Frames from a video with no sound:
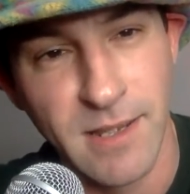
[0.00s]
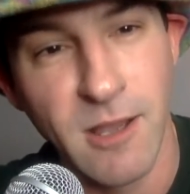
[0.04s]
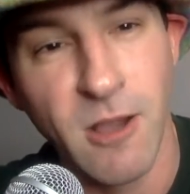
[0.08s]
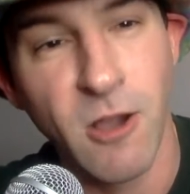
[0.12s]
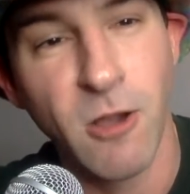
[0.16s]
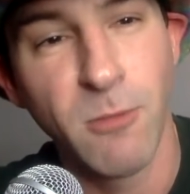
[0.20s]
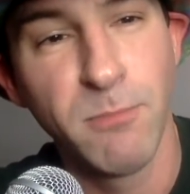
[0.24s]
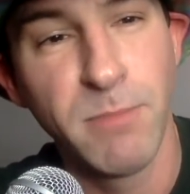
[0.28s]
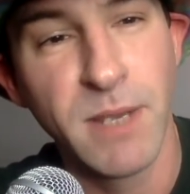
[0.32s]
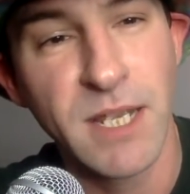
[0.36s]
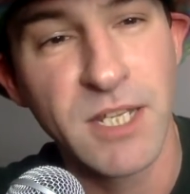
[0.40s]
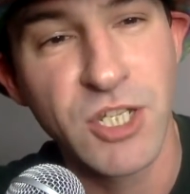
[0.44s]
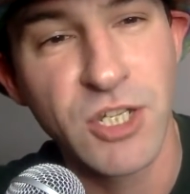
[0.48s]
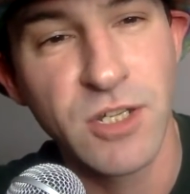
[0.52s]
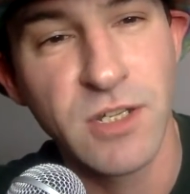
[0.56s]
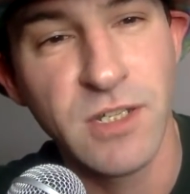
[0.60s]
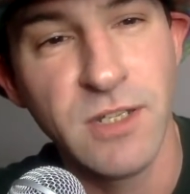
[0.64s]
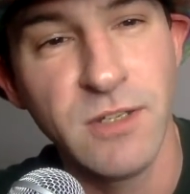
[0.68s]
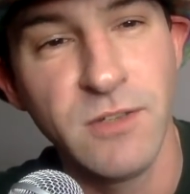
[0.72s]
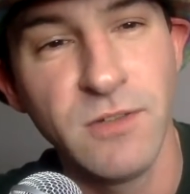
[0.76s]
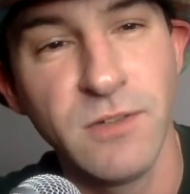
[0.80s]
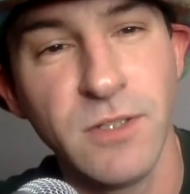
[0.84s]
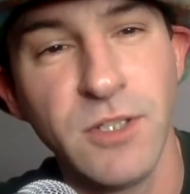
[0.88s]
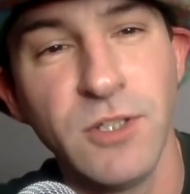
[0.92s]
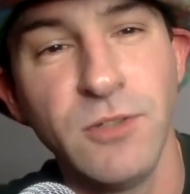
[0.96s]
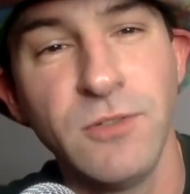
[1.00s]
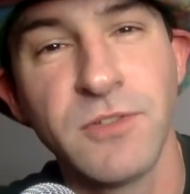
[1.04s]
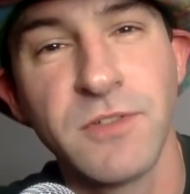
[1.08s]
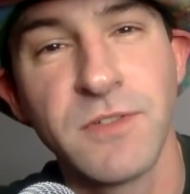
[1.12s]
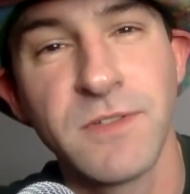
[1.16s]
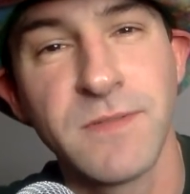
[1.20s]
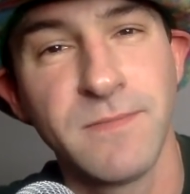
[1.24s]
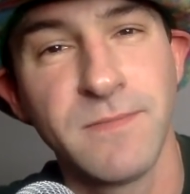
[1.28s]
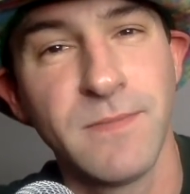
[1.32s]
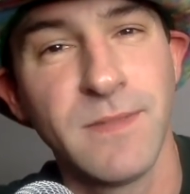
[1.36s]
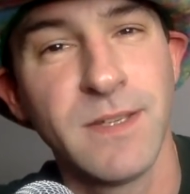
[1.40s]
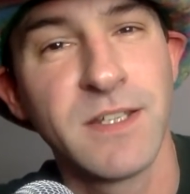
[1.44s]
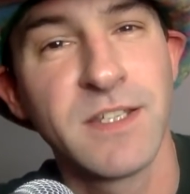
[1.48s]
I'll bet you
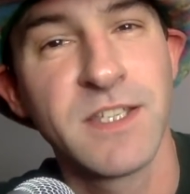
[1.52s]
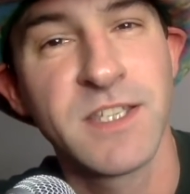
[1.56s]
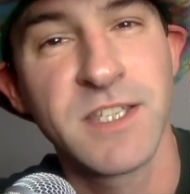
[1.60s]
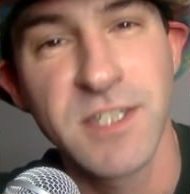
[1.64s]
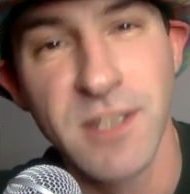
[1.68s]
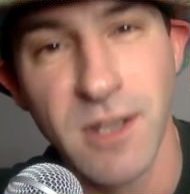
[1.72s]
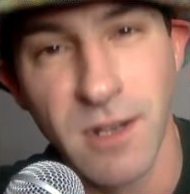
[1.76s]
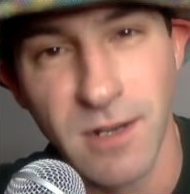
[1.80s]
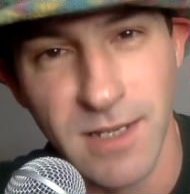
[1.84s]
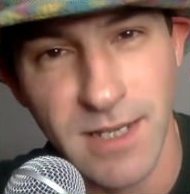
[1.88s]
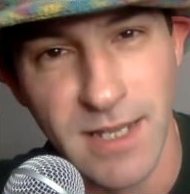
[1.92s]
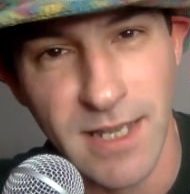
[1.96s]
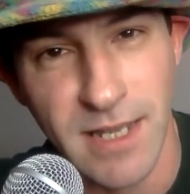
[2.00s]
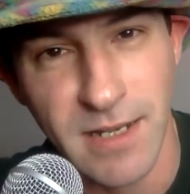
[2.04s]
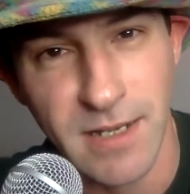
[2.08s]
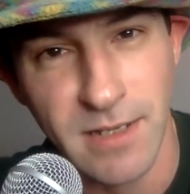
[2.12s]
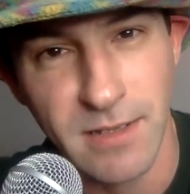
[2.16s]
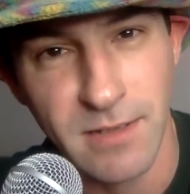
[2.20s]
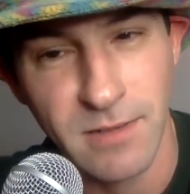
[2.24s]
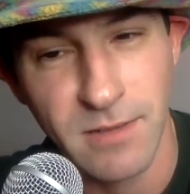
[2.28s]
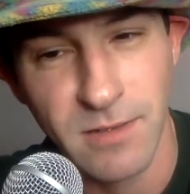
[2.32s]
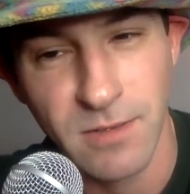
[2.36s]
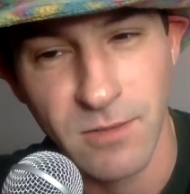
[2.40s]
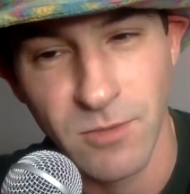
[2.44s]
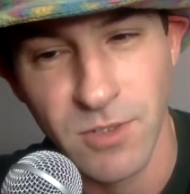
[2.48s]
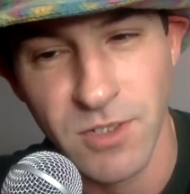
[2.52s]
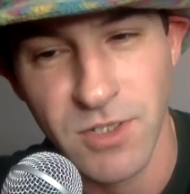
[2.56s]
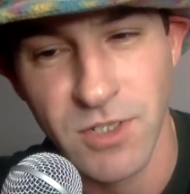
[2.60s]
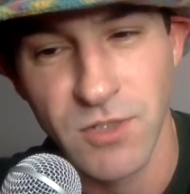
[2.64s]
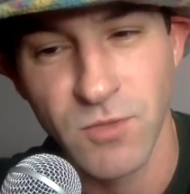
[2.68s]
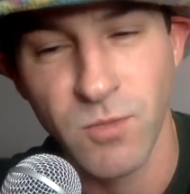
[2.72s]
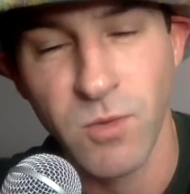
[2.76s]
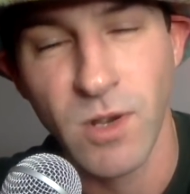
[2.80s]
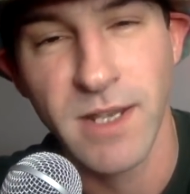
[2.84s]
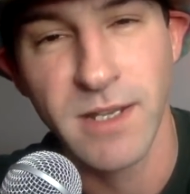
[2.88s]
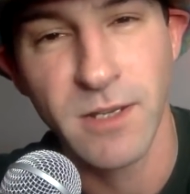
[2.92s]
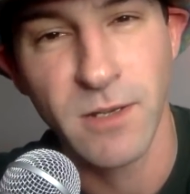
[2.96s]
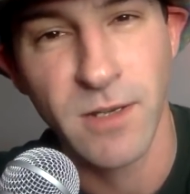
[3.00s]
suck at it, which
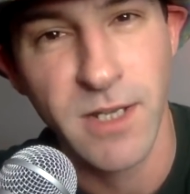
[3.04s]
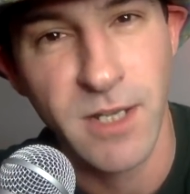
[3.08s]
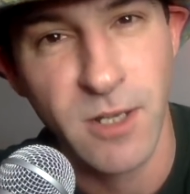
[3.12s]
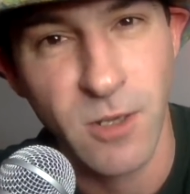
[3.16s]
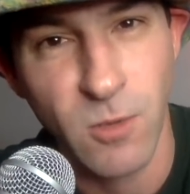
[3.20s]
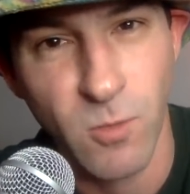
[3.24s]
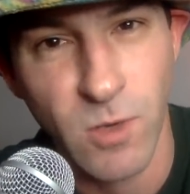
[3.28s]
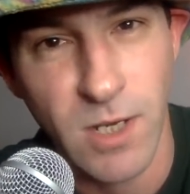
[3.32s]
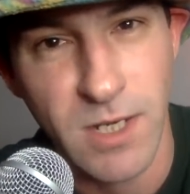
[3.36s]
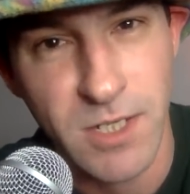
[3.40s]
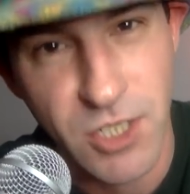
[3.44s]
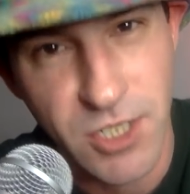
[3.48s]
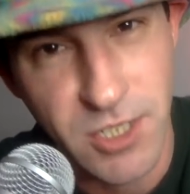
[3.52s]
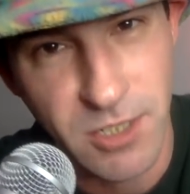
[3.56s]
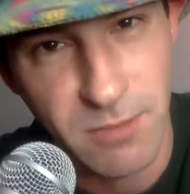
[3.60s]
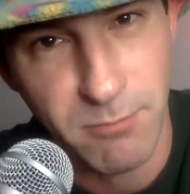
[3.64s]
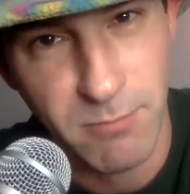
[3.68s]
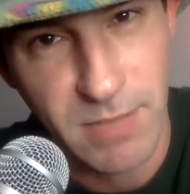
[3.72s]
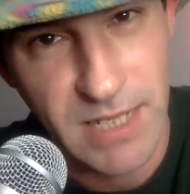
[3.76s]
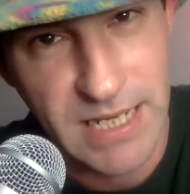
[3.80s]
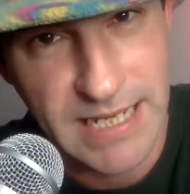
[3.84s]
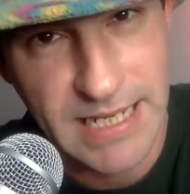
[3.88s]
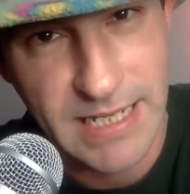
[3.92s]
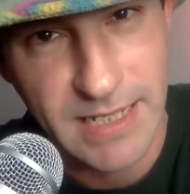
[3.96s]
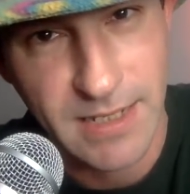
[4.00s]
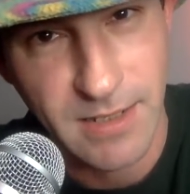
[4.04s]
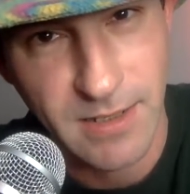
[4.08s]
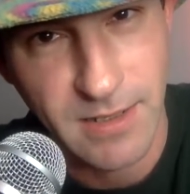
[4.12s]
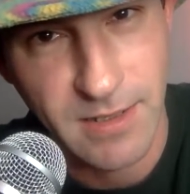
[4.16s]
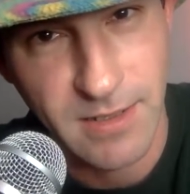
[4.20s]
is why you're here watching me,